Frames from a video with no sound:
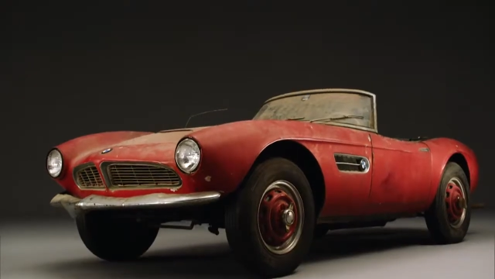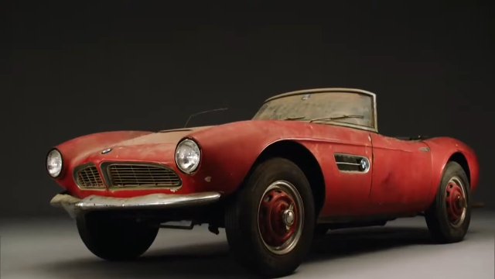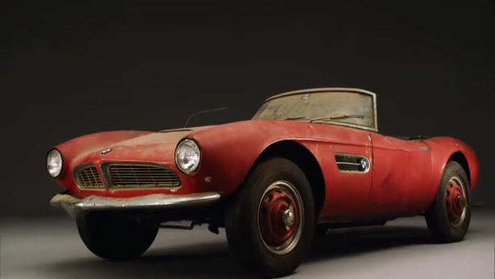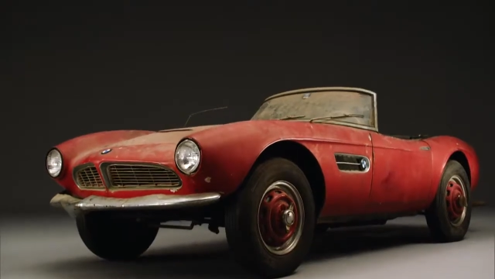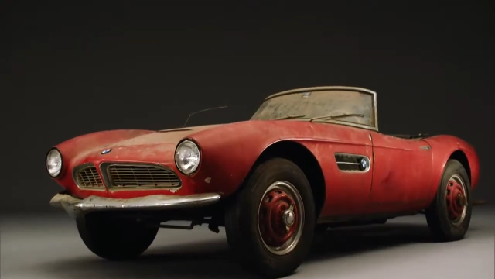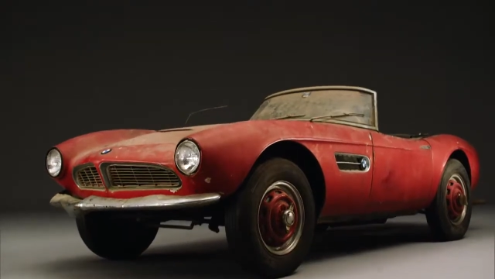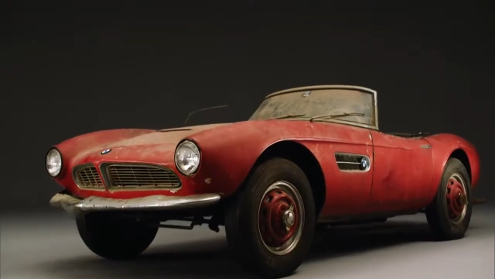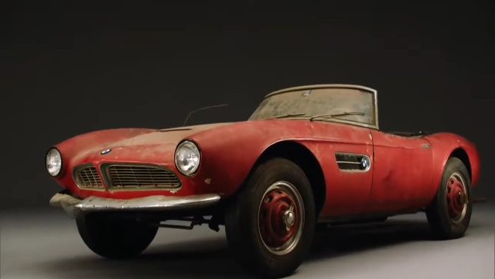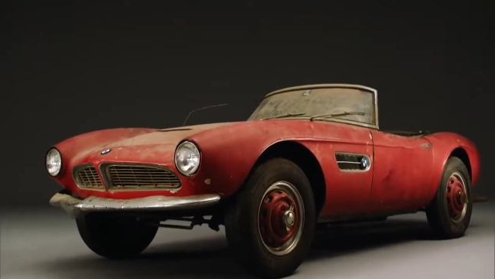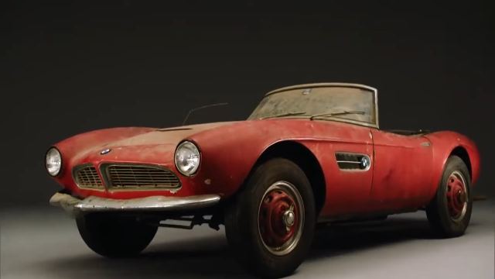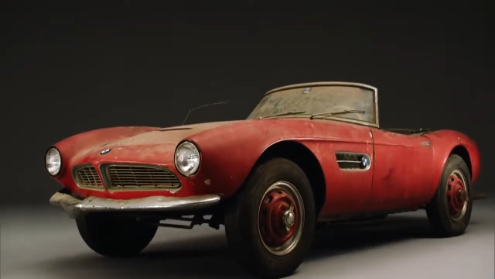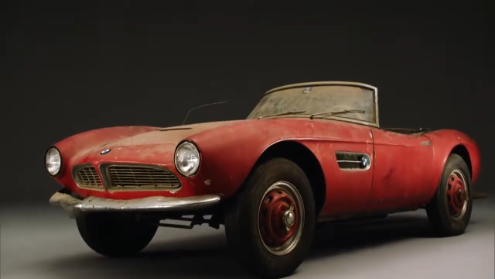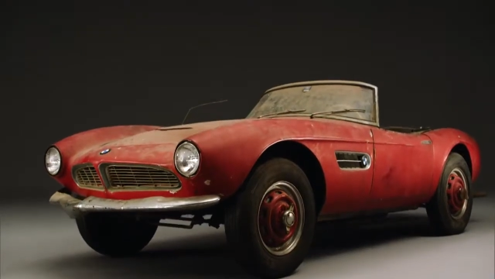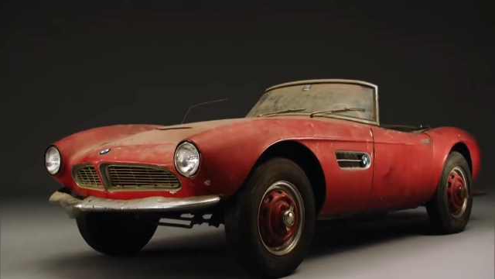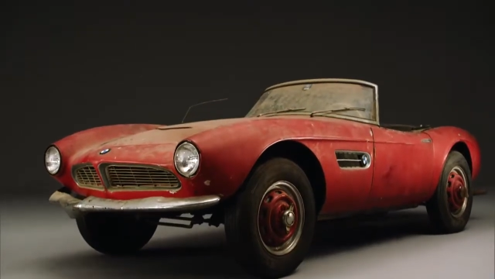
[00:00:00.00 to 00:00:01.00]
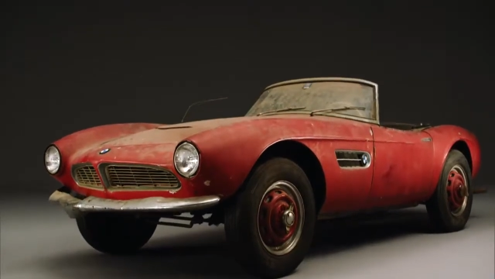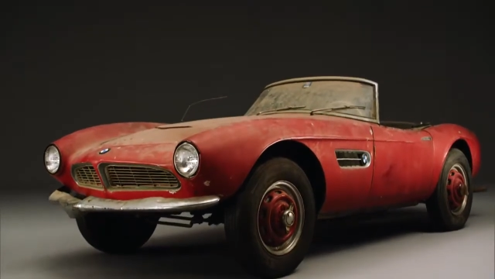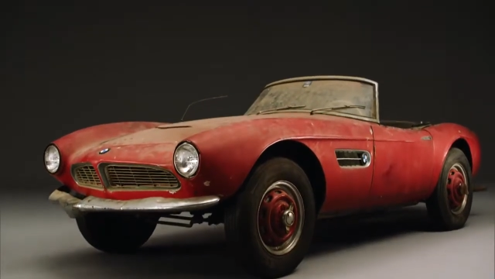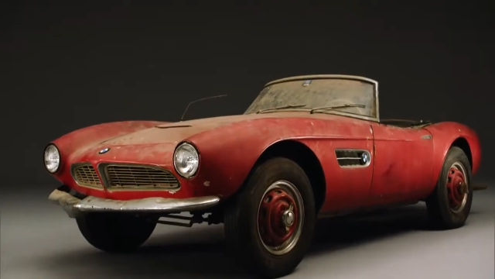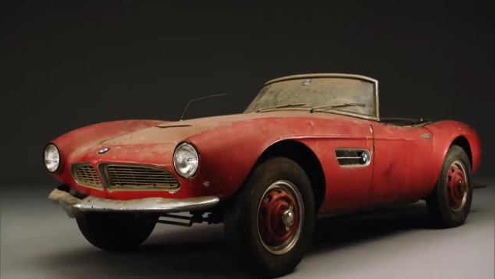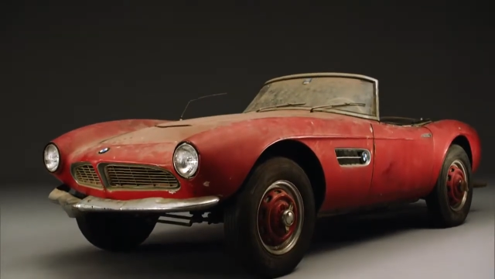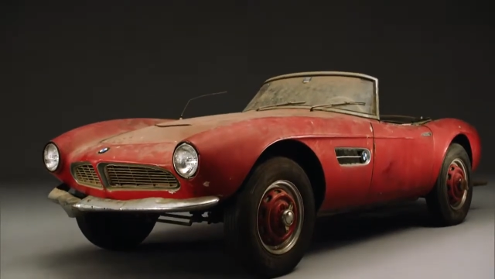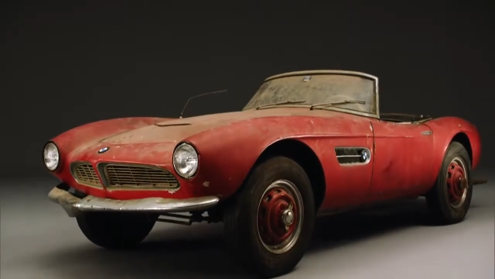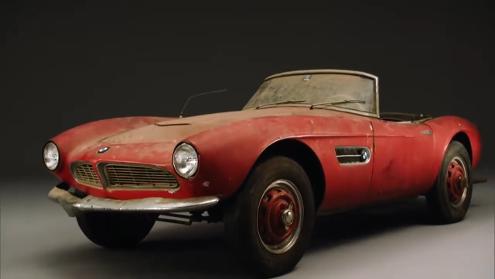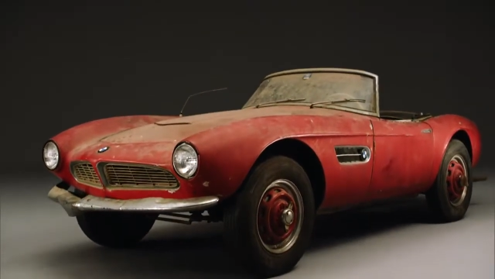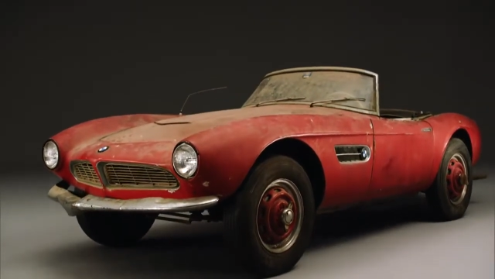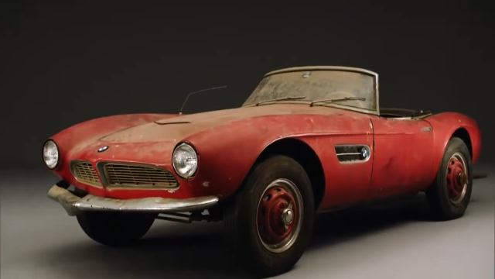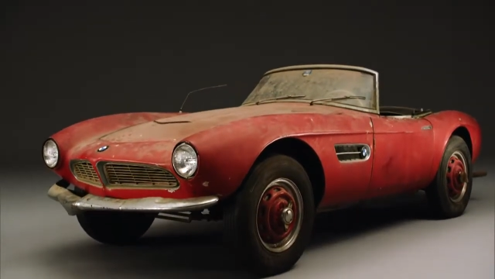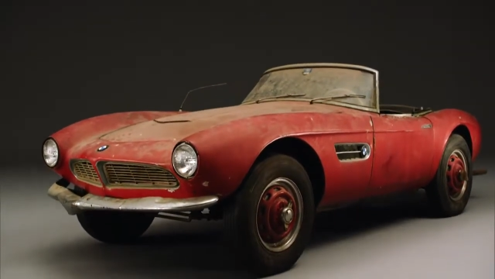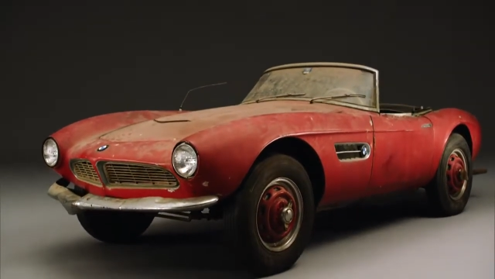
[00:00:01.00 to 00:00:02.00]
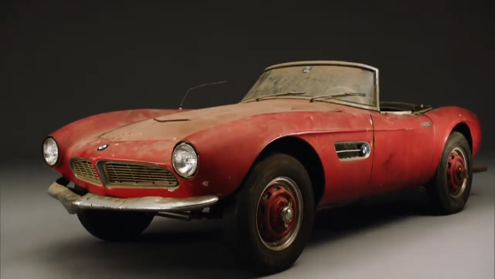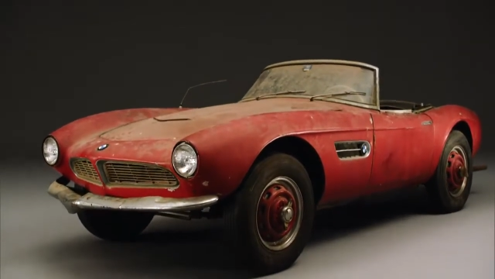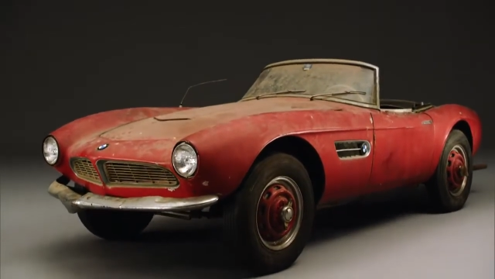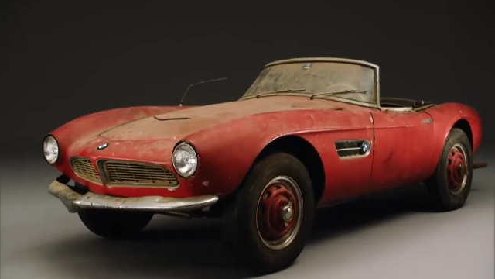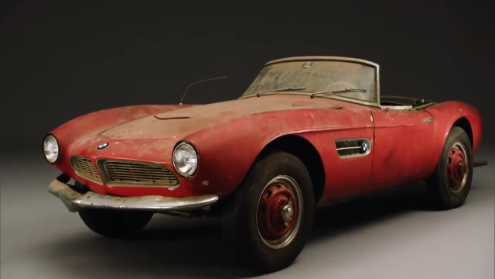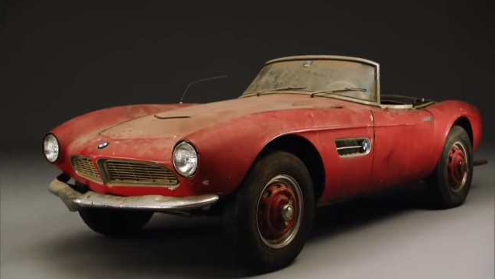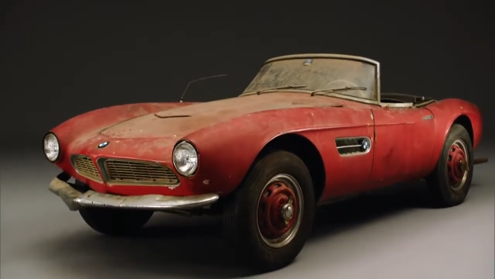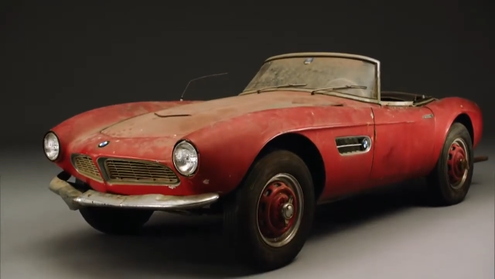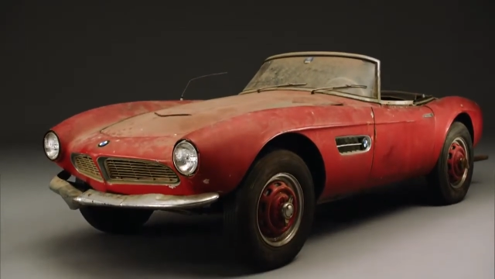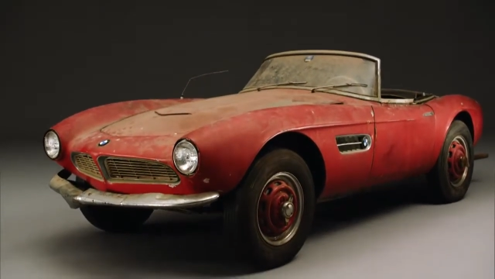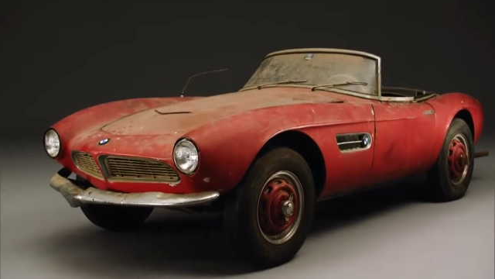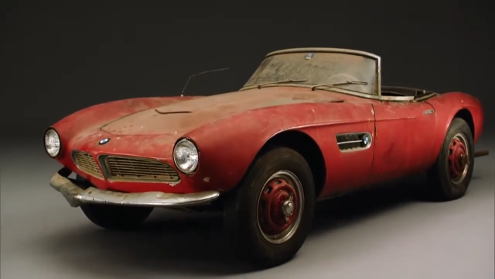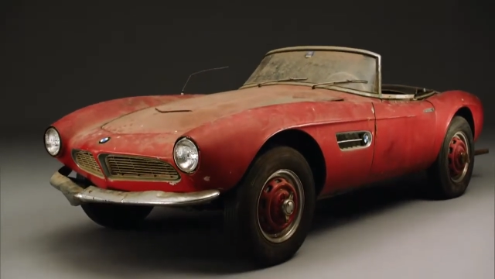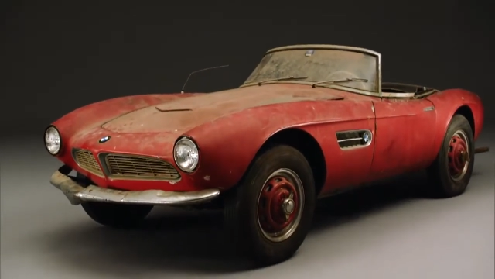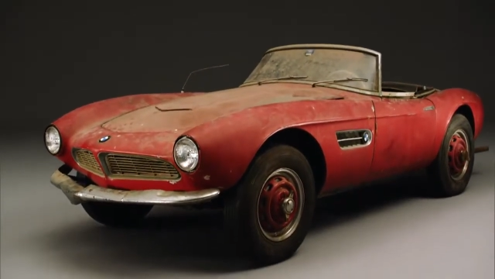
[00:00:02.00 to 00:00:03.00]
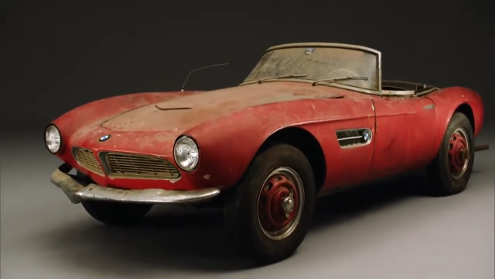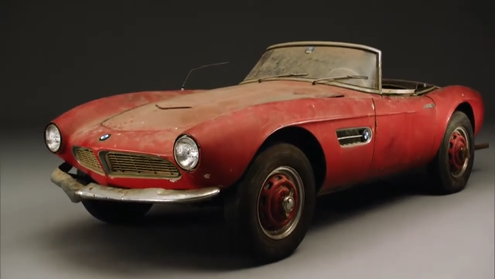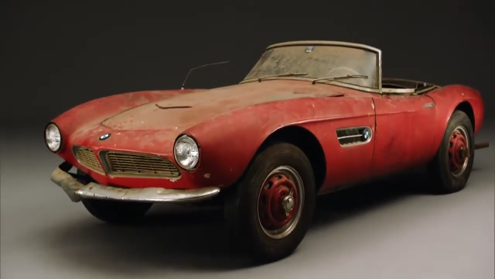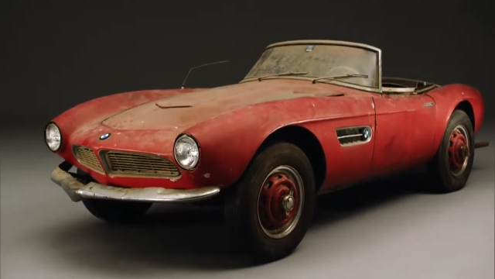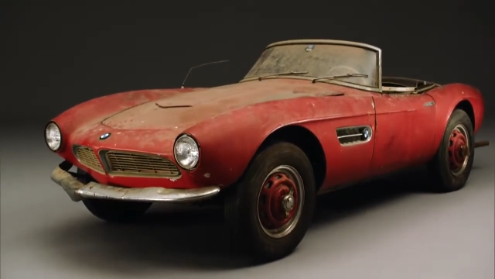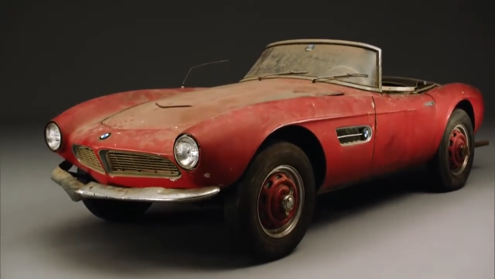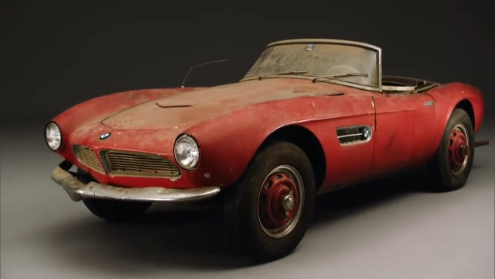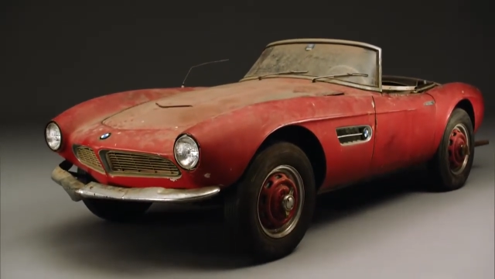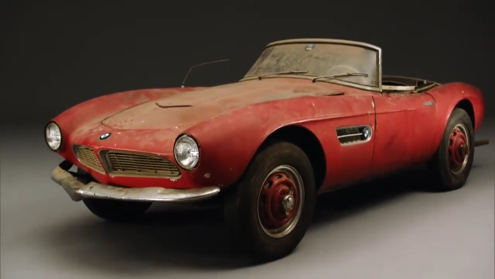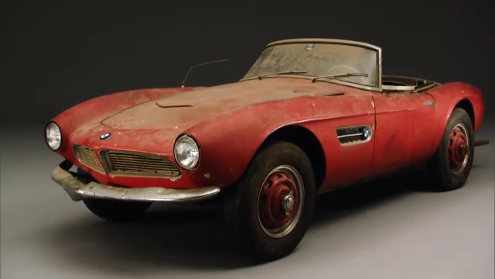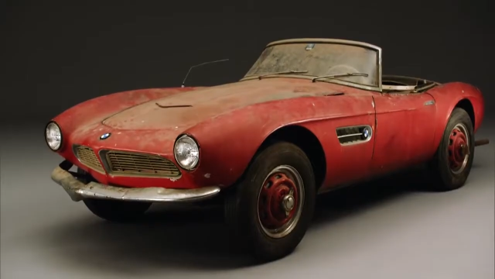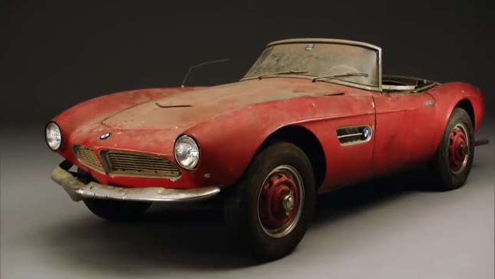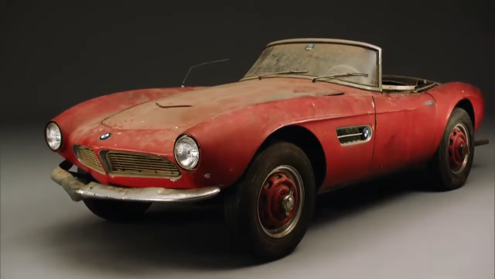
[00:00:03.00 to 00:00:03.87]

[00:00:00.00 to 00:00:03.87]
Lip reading: (no speaker visible)